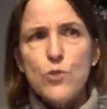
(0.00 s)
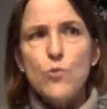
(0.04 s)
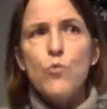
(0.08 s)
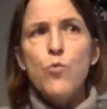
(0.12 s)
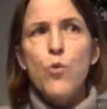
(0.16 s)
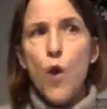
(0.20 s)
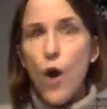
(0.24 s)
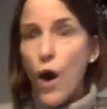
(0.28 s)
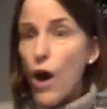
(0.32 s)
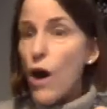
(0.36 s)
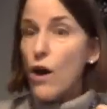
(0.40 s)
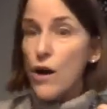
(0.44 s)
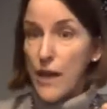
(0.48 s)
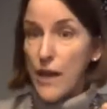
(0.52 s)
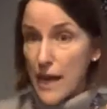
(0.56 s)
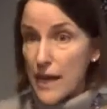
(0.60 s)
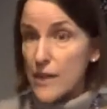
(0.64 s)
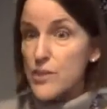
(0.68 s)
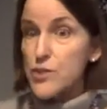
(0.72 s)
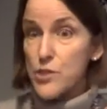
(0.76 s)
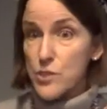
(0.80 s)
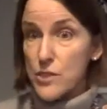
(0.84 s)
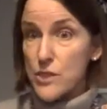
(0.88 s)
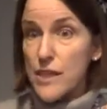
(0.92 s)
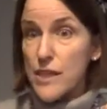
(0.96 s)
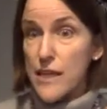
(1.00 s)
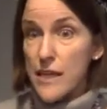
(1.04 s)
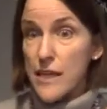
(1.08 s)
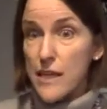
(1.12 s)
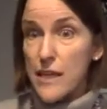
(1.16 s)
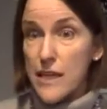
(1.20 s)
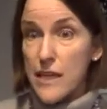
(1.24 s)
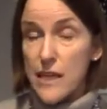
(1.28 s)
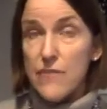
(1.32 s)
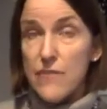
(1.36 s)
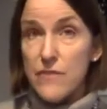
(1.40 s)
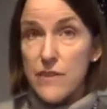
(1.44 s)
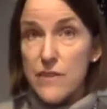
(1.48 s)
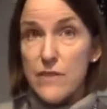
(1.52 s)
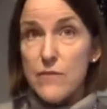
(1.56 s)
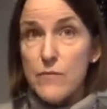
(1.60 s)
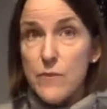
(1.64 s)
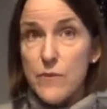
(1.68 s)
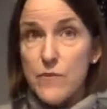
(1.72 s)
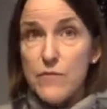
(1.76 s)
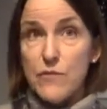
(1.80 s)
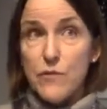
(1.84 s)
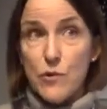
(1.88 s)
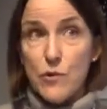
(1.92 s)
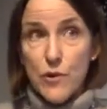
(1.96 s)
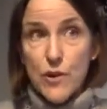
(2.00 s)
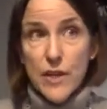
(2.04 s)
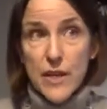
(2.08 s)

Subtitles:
walk, actually, even before